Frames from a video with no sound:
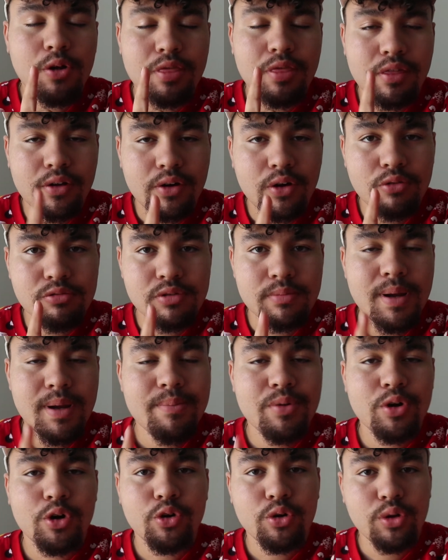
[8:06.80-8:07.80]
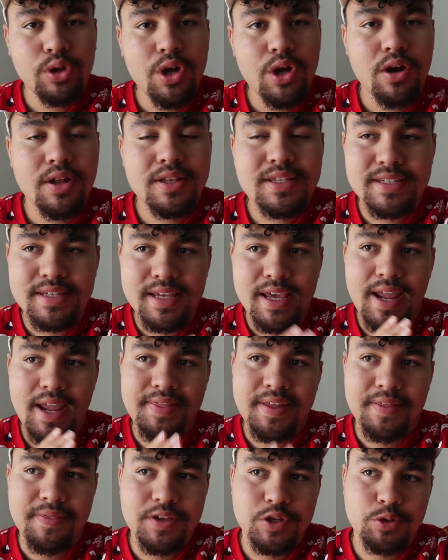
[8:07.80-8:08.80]
though remember early on saying
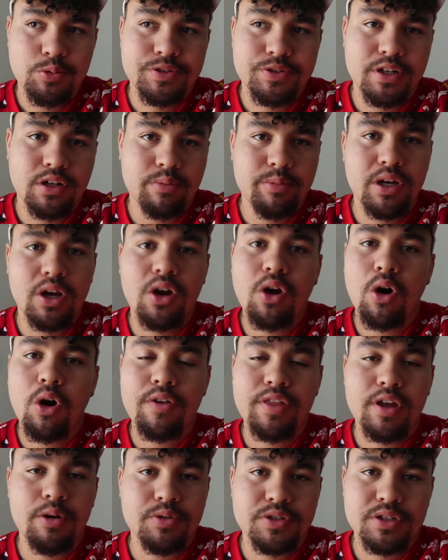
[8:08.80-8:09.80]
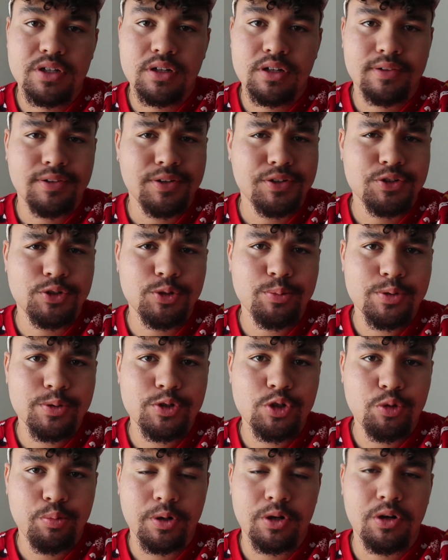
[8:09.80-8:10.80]
that this was going to be a car that was going to look
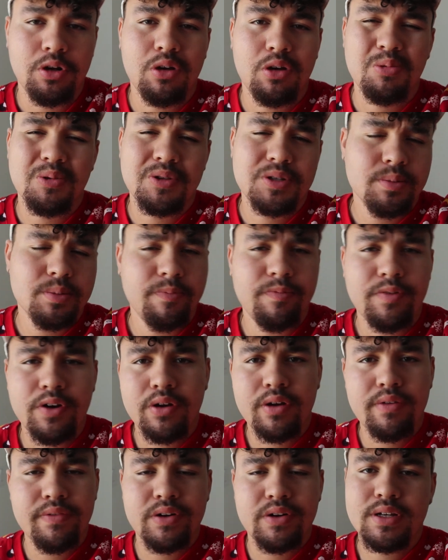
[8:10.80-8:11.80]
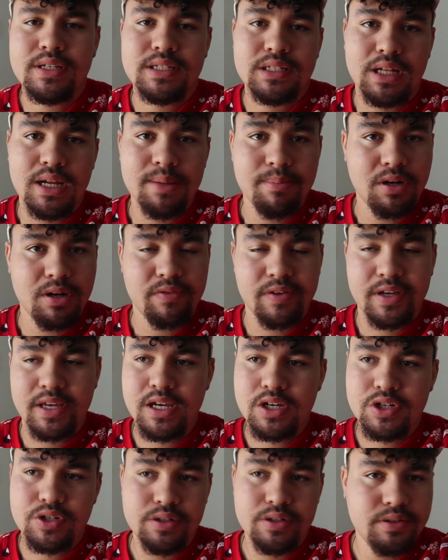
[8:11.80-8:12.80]
super good with some very slight
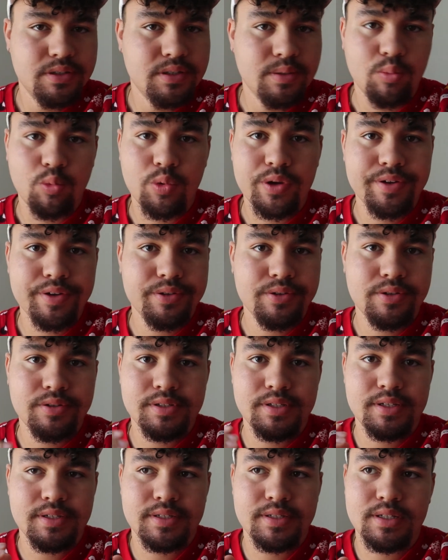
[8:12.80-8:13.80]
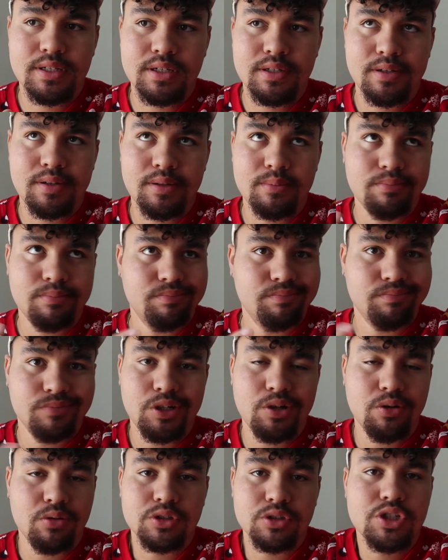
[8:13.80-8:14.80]
modifications, some wheels, some, you
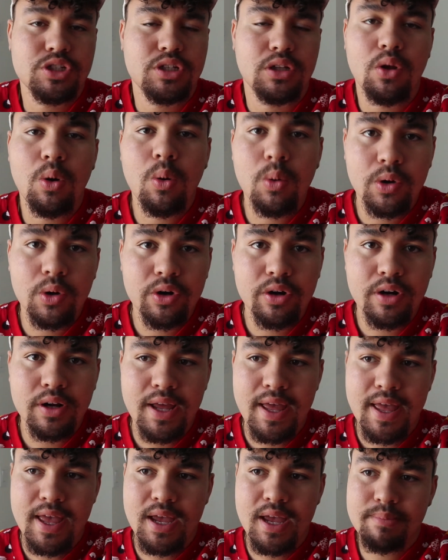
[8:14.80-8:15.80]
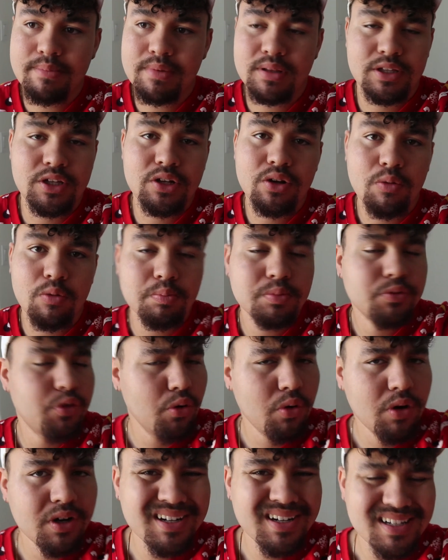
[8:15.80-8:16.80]
know, just lowered, and, you know,
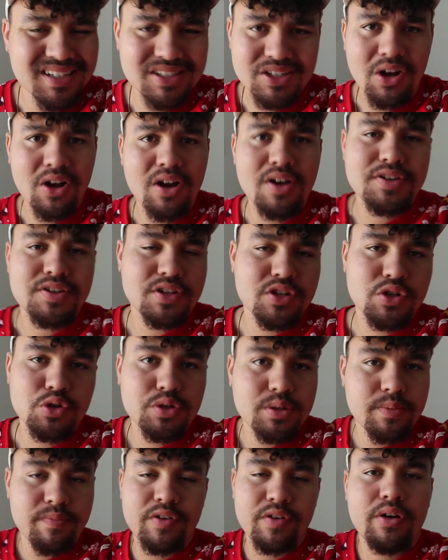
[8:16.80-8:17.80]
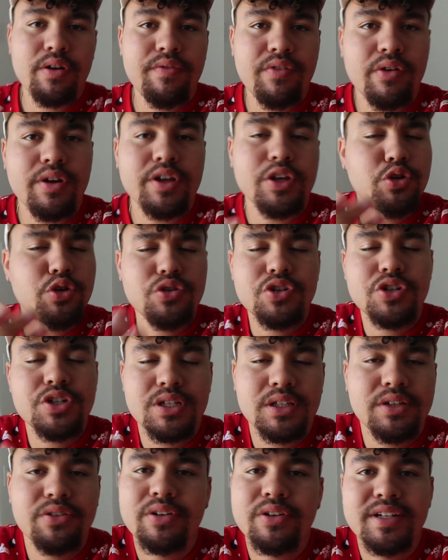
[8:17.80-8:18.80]
throw on an exhaust and do some very you just
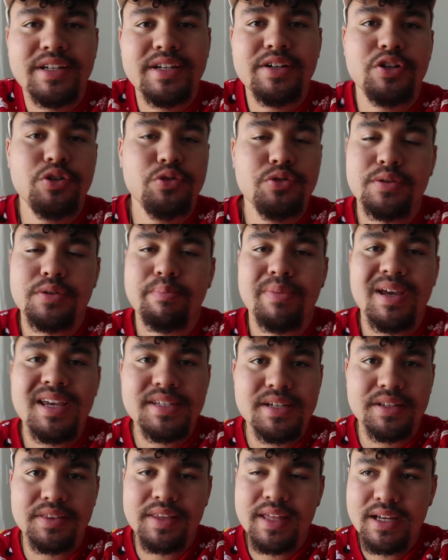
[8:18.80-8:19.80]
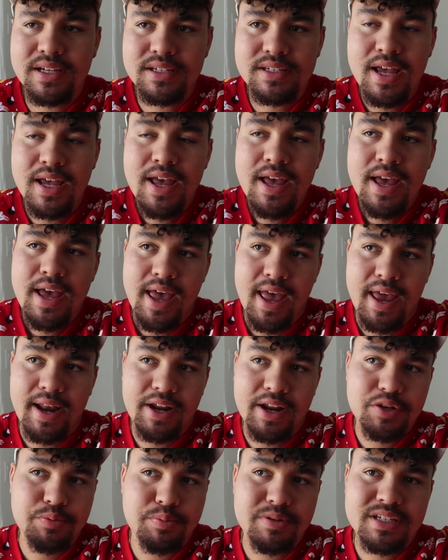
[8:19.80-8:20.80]
literally need to do some basic things. And
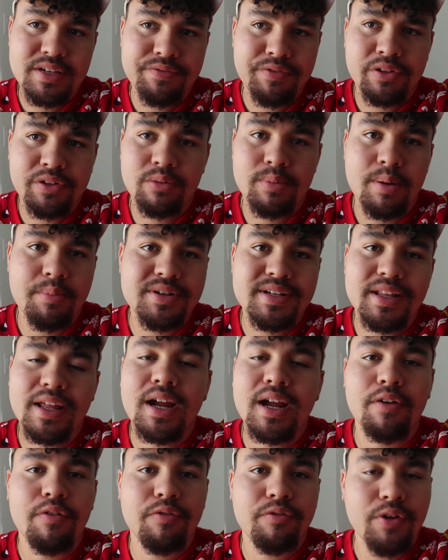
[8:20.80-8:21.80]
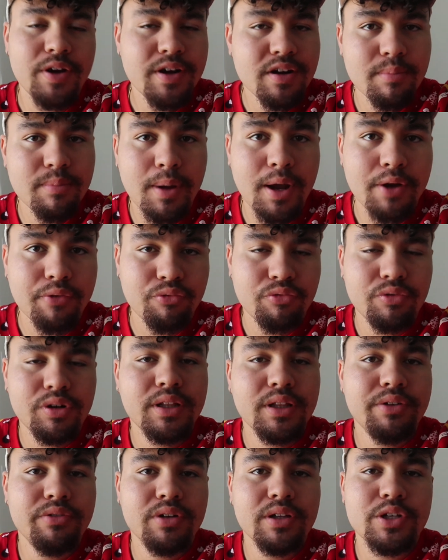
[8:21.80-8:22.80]
I specifically remember telling a friend of mine
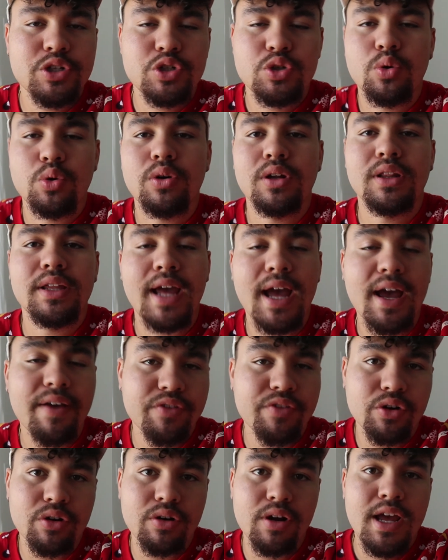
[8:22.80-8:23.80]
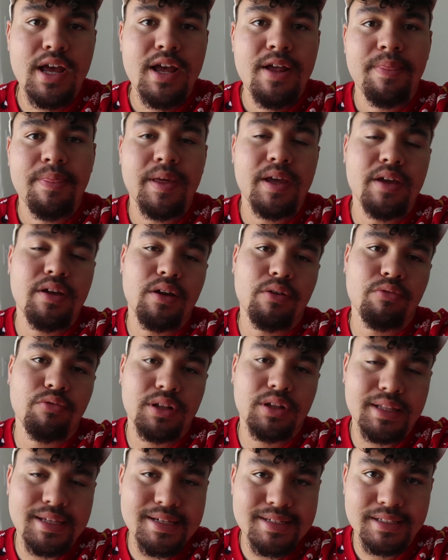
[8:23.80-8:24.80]
really shortly after they
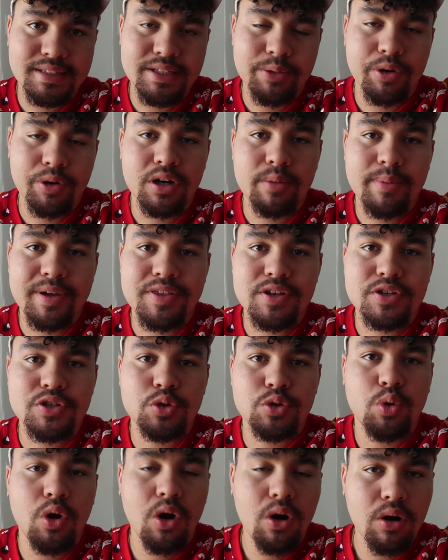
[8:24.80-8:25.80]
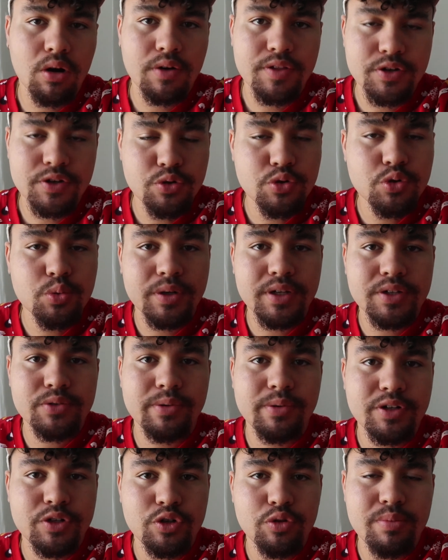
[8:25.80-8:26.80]
released that they were going to make this new car, the new
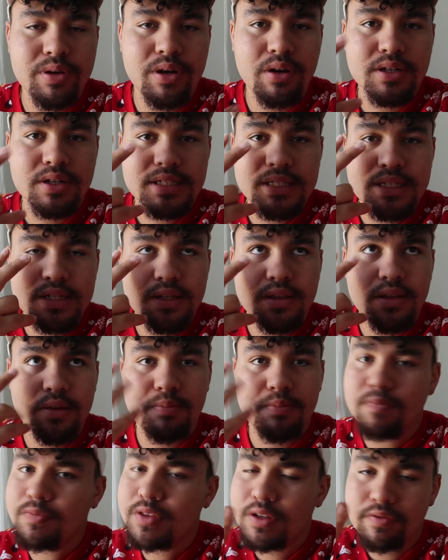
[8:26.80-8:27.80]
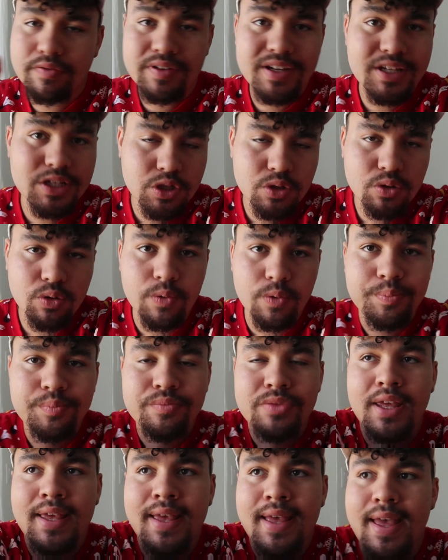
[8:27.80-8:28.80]
2022 BRZ, the
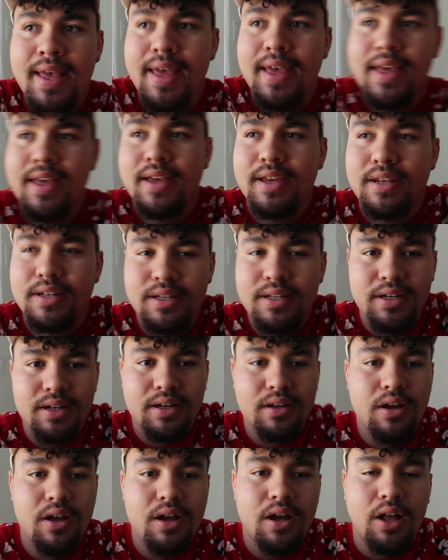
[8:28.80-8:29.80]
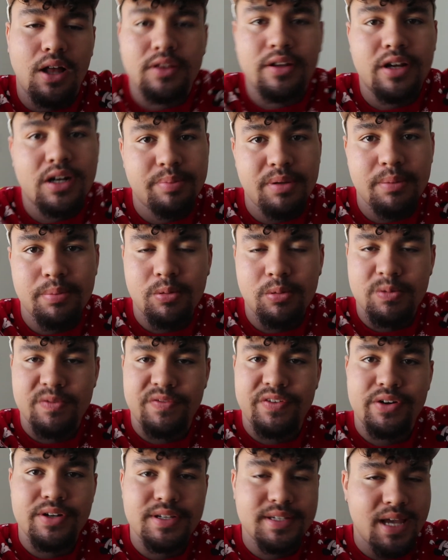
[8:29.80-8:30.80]
V2, and a lot of people were
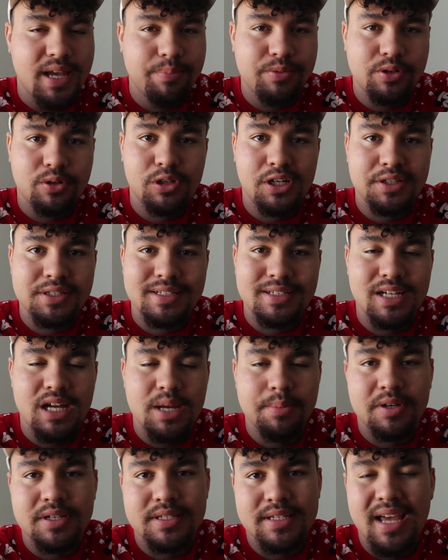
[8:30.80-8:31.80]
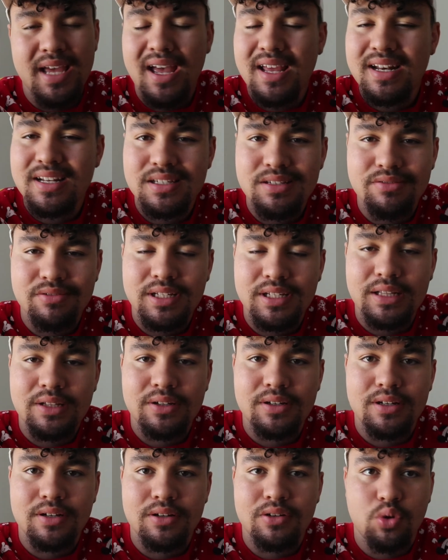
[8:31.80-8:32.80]
very skeptical at the time because, yeah, it doesn't really
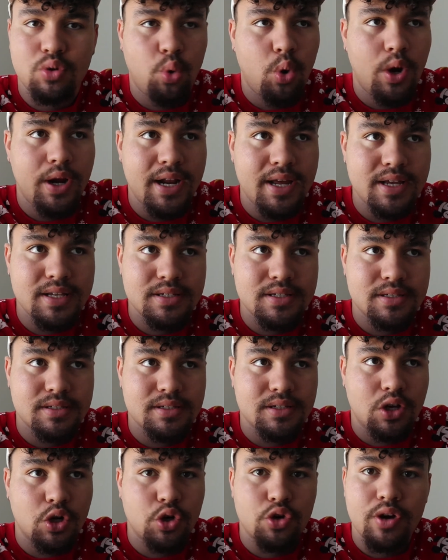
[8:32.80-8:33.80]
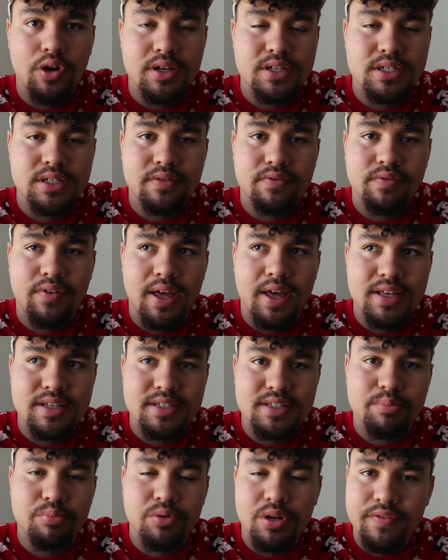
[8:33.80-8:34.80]
look quite as aggressive as
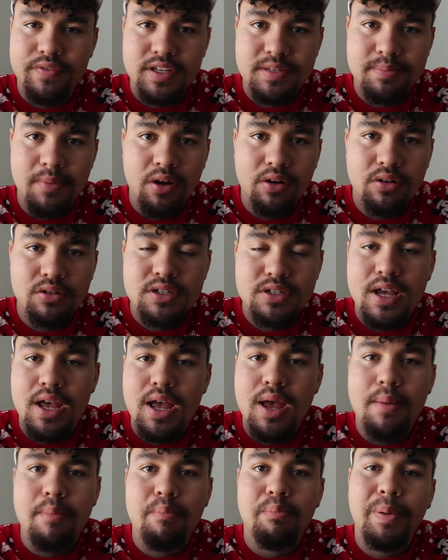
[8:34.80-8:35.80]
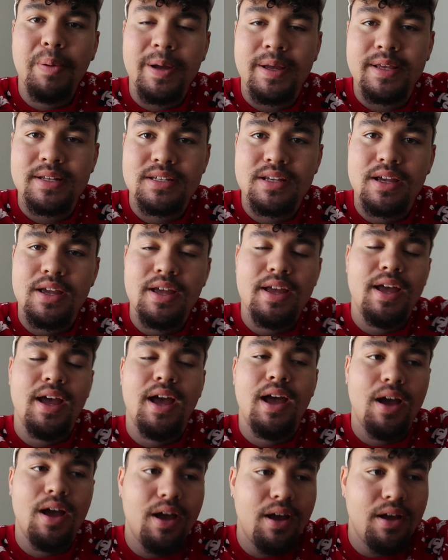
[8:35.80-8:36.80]
the previous models, but
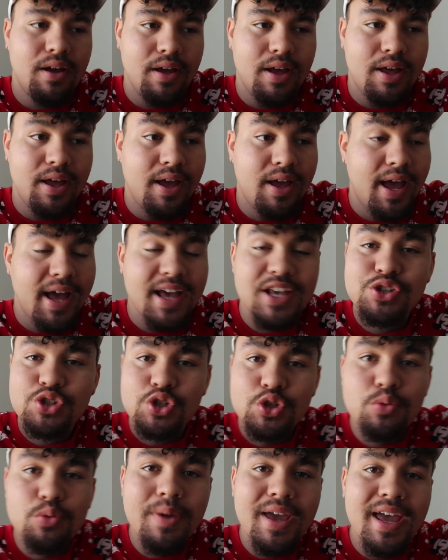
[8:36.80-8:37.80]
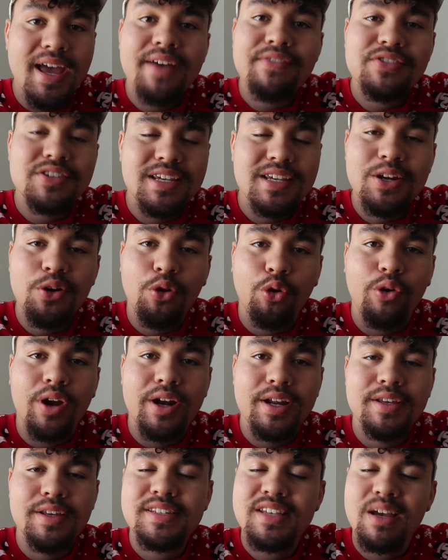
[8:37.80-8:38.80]
as you may have seen
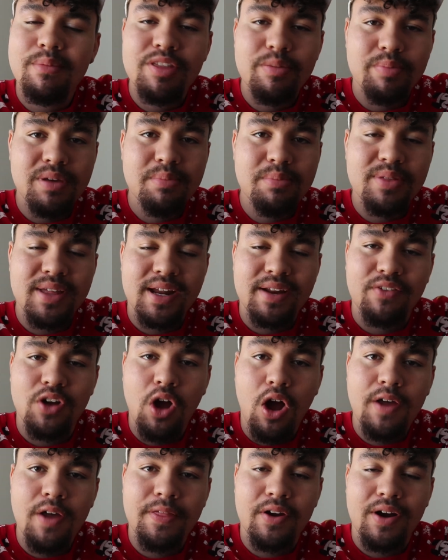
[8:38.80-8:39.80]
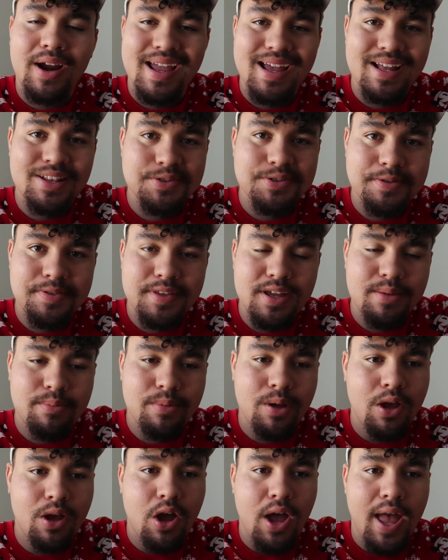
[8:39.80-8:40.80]
already, some of the people that have gotten their hands on them
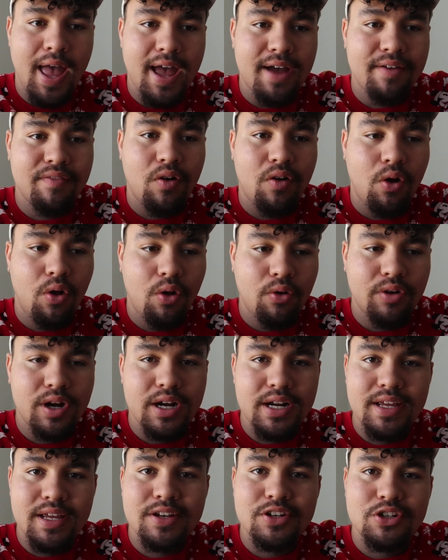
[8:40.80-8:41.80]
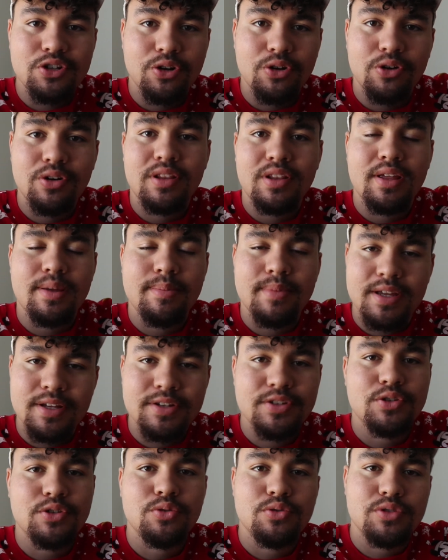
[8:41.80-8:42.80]
have already turned them
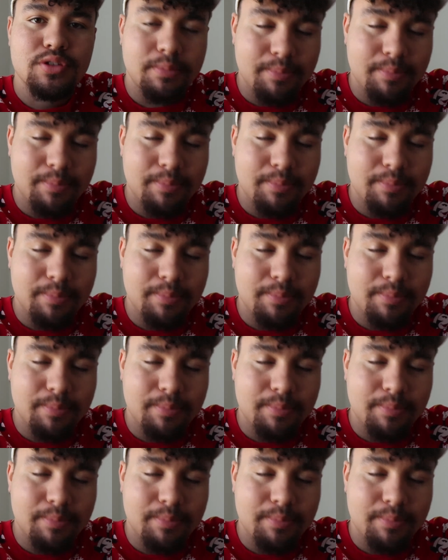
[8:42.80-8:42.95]
into some